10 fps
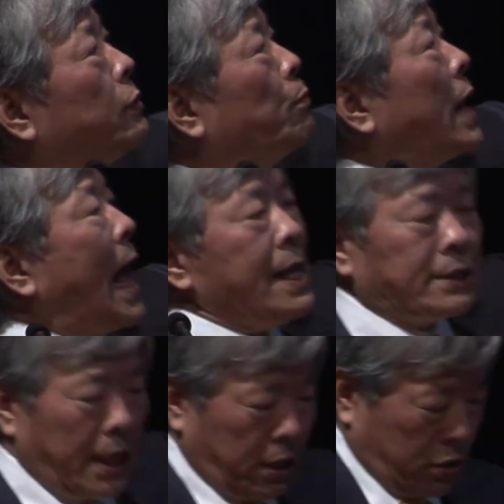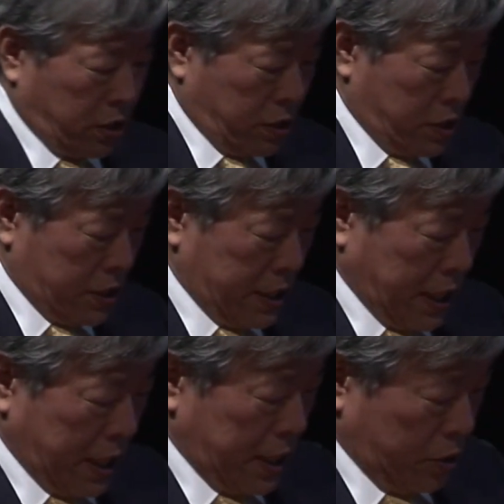the plastic
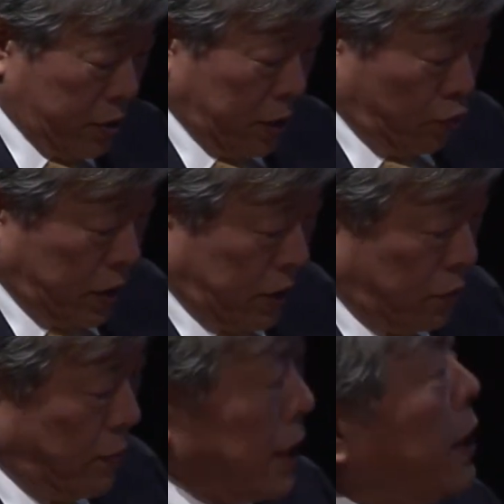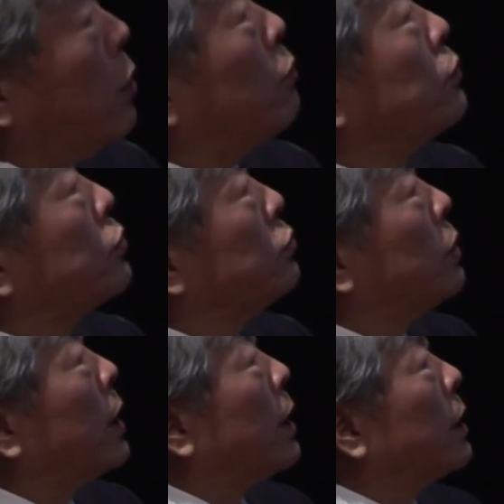recurrent network may help
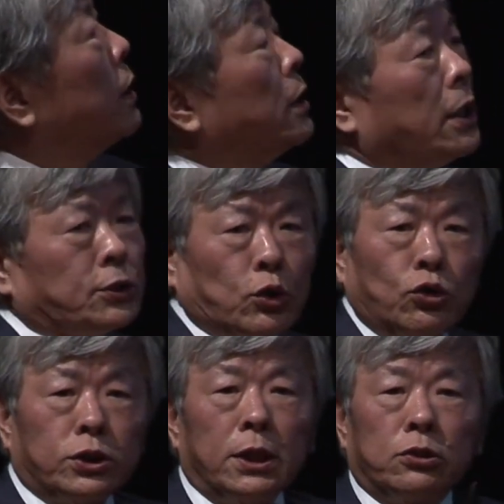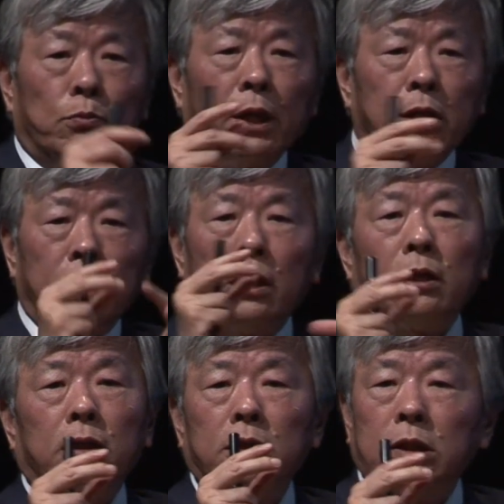to associate many
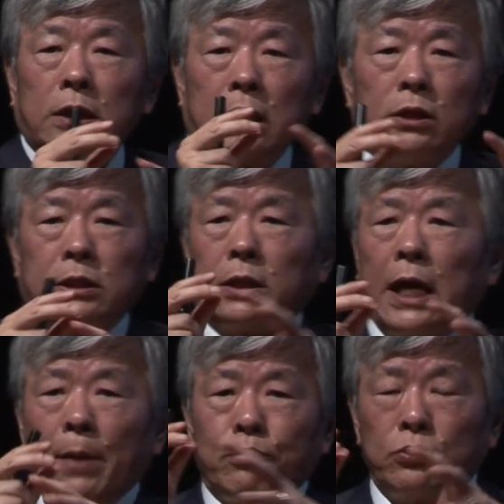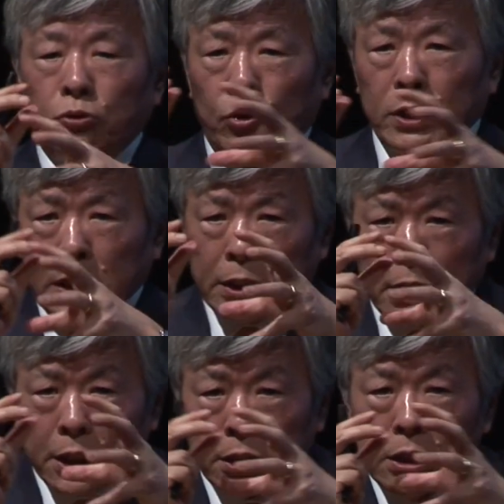things that happened during the
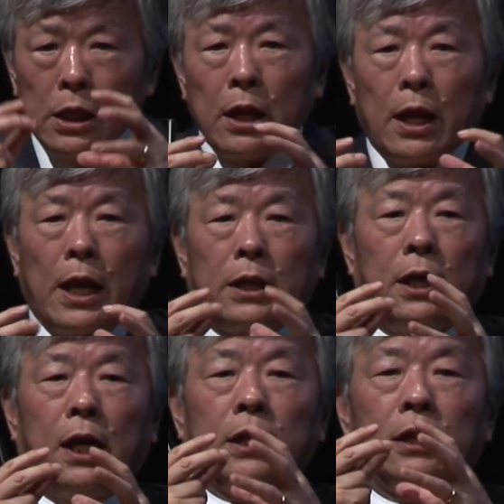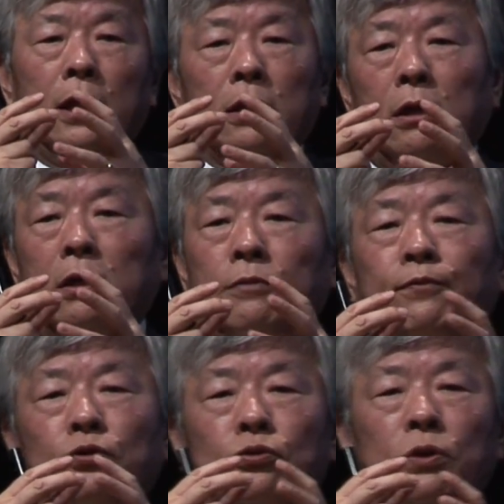dinner, and then if
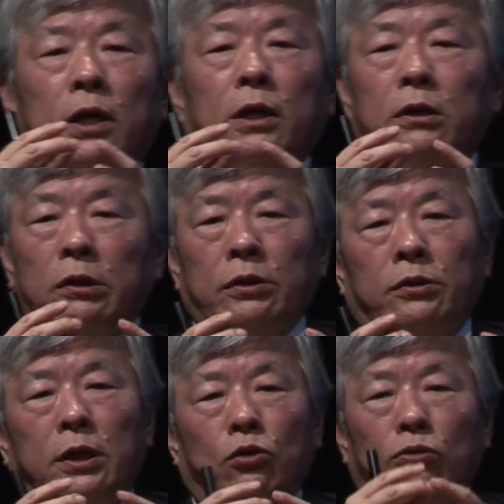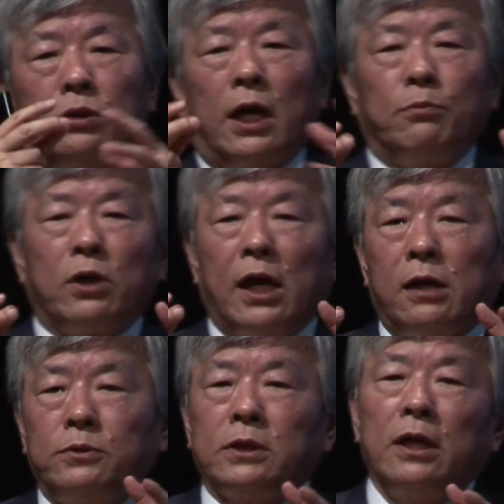you and the recall time
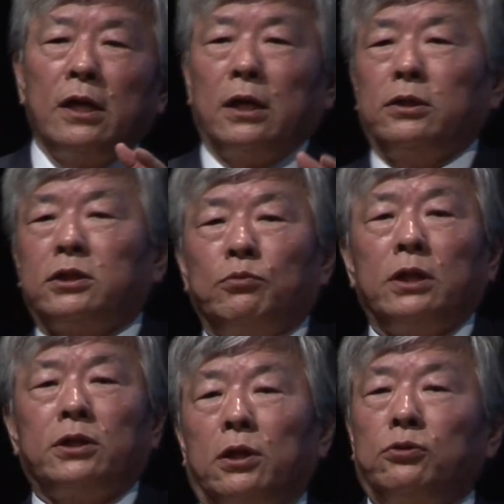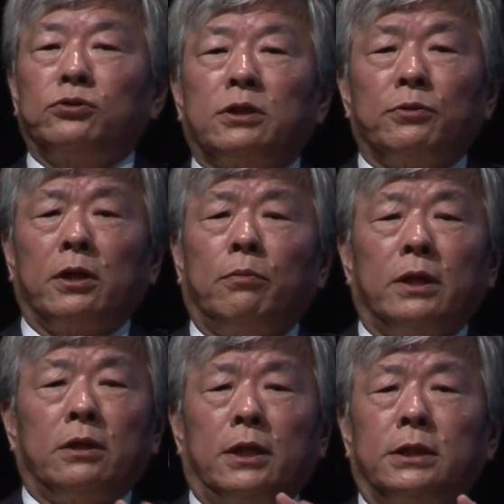comes and somebody tell you something
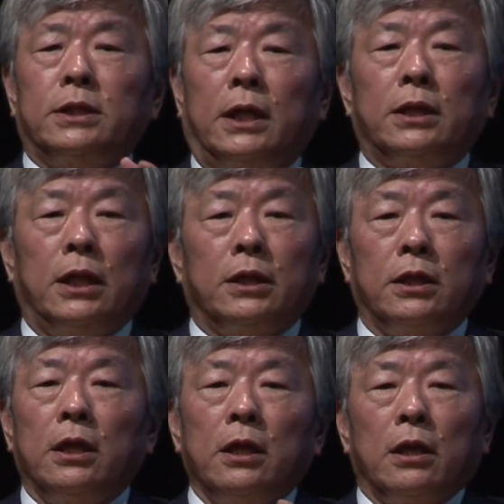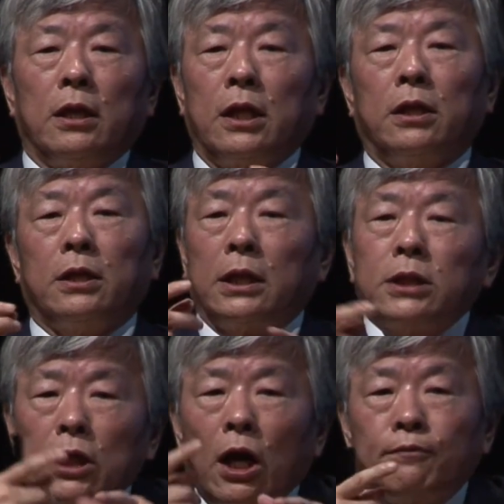about the last night dinner, then
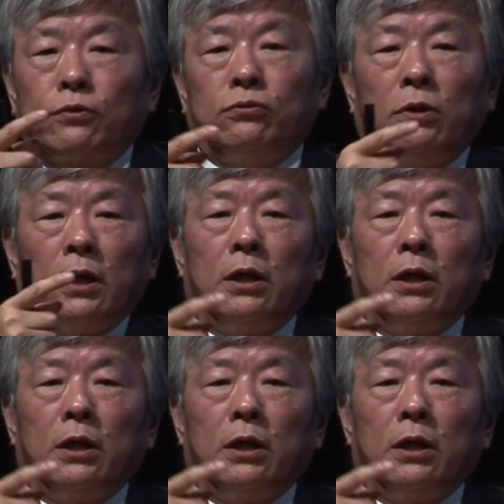that's enough to